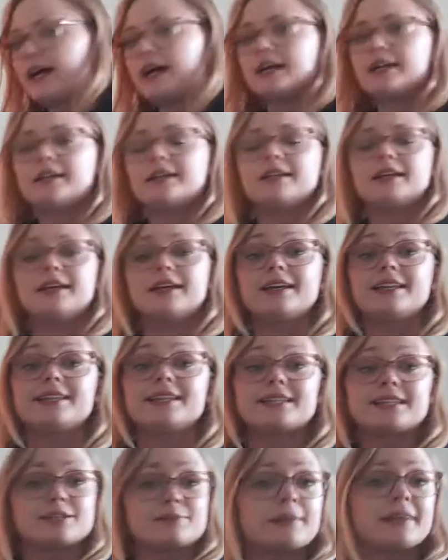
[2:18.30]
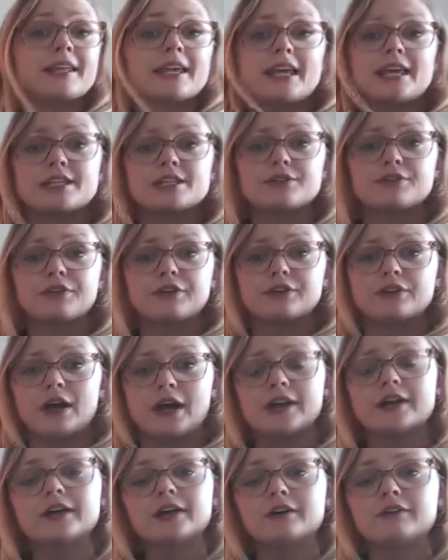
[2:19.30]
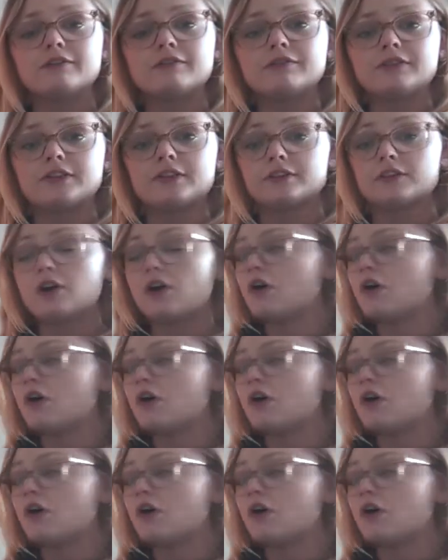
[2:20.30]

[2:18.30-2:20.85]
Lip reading: that this has been the case for a lot of